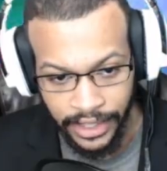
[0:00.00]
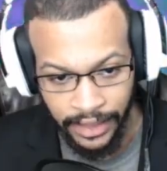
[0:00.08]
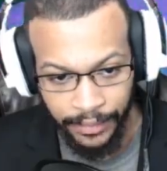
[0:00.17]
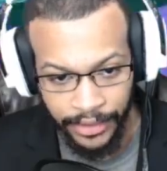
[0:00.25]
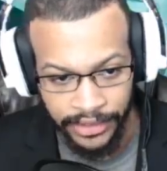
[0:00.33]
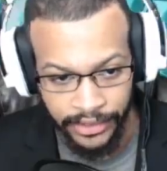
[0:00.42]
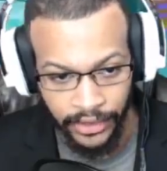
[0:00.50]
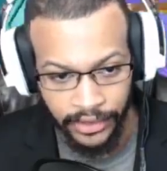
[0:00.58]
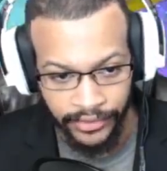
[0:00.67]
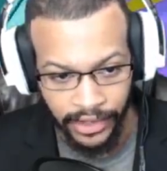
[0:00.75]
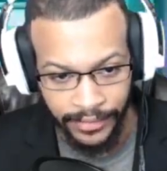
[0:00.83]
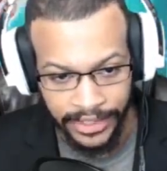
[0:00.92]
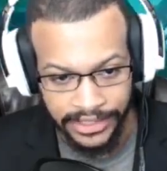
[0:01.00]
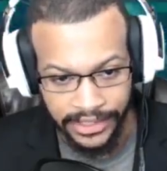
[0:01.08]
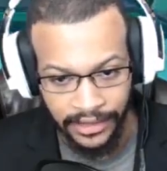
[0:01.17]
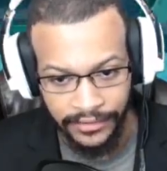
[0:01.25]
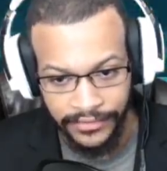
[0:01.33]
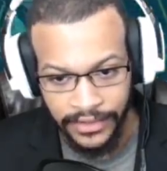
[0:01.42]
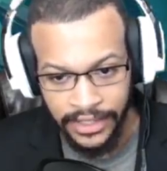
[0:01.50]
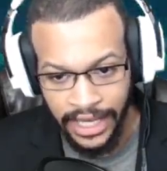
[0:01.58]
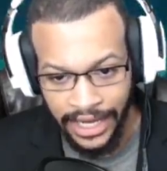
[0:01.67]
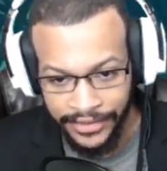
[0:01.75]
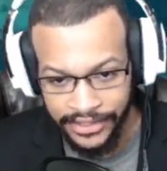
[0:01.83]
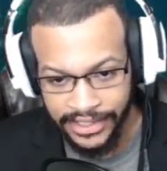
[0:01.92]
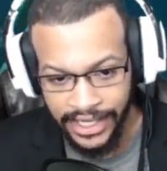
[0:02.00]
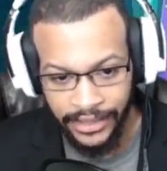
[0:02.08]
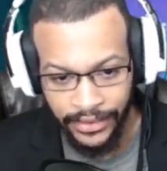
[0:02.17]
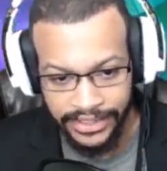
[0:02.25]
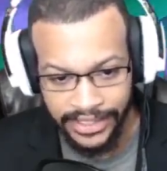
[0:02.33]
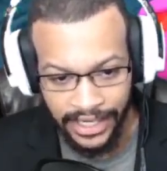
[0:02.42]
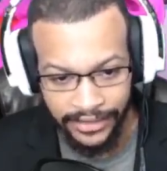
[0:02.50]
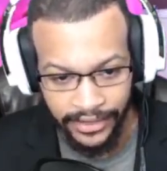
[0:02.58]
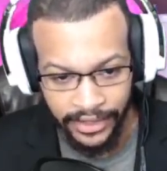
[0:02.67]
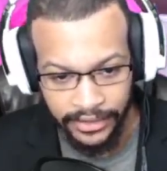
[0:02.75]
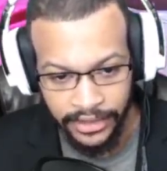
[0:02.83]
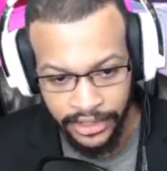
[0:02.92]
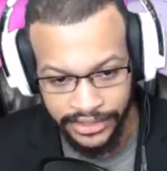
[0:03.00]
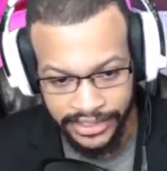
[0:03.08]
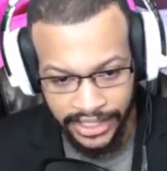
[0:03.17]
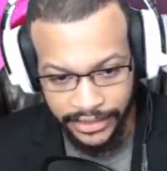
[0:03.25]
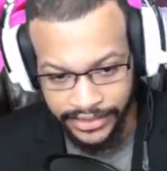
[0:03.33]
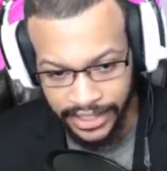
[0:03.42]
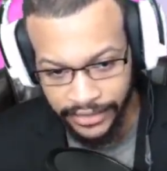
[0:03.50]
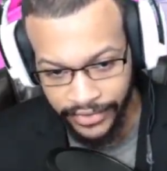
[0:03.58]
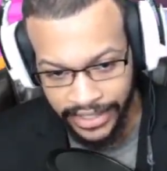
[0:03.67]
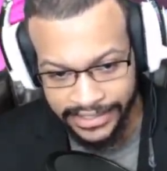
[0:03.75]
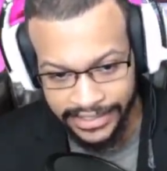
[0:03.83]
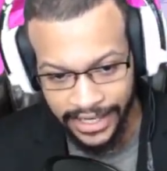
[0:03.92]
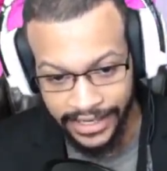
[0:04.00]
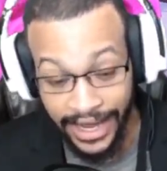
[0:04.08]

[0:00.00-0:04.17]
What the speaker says: I'm building all around myself. And there's a guy who has high ground. You see I use that right side.